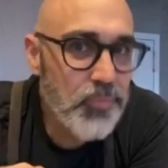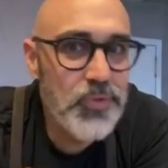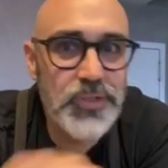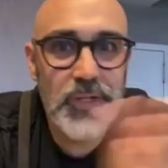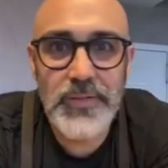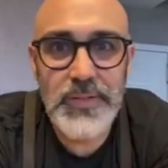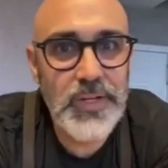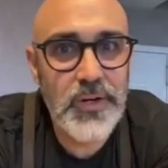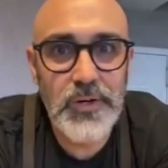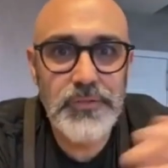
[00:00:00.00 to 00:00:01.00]
the music.
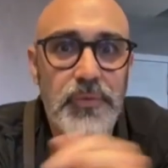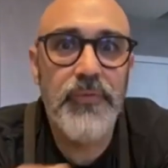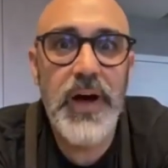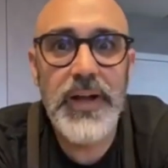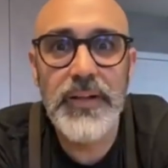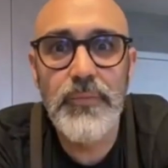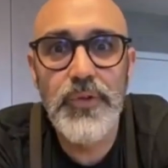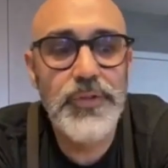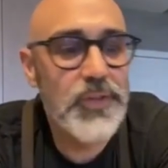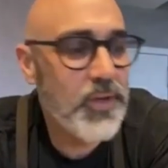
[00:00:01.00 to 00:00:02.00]
Nico is providing the
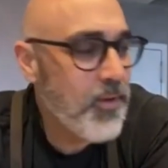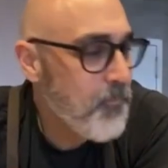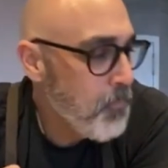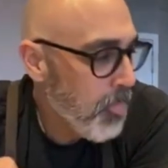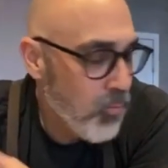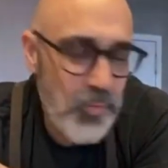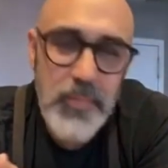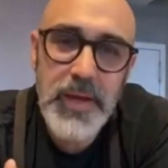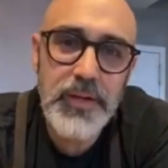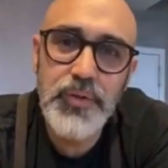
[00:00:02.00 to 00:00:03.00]
music. We
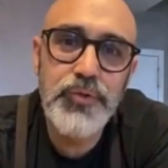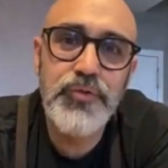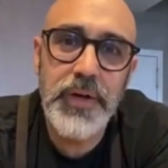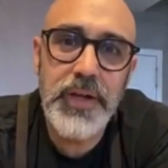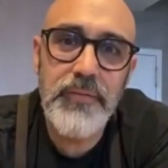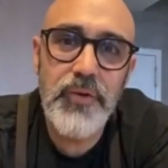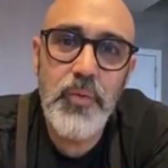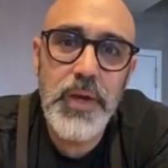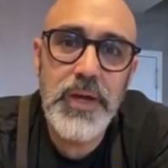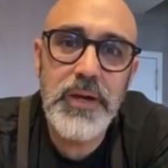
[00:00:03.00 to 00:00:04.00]
make a new drink
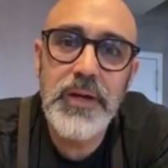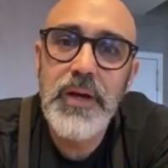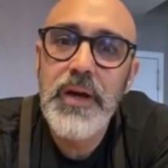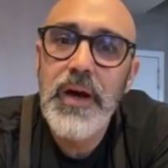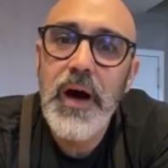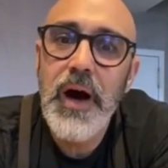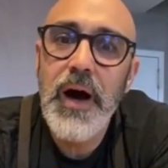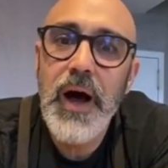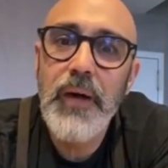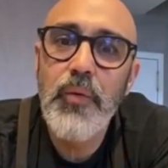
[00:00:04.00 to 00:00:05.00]
every week.
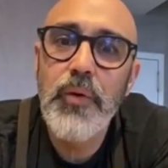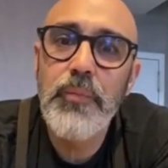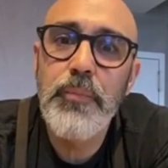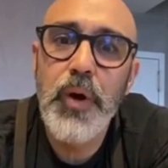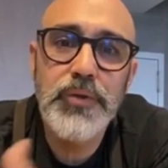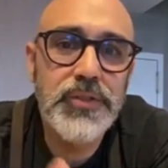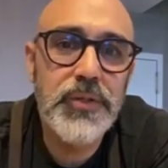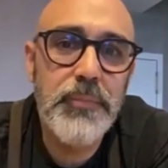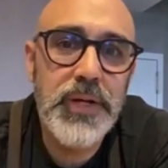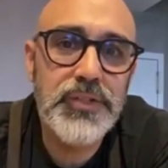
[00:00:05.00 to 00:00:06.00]
I will
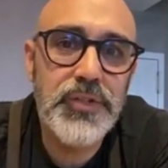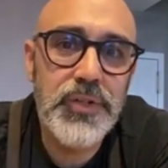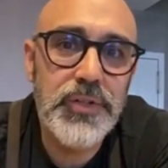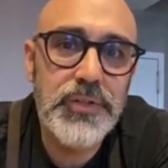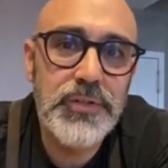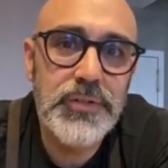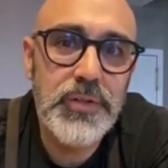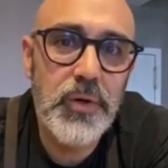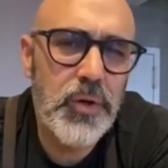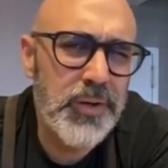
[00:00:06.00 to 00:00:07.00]
post a picture,
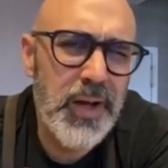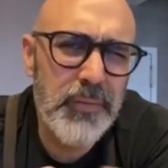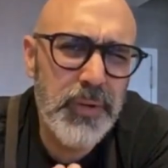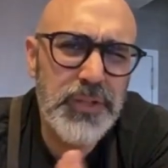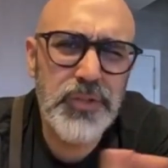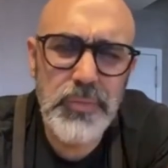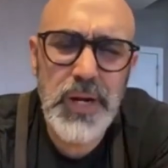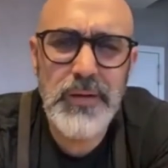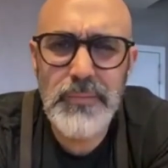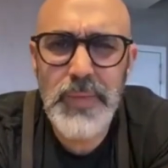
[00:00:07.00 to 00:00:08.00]
or not a picture,
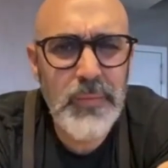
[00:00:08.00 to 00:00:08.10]
but I'll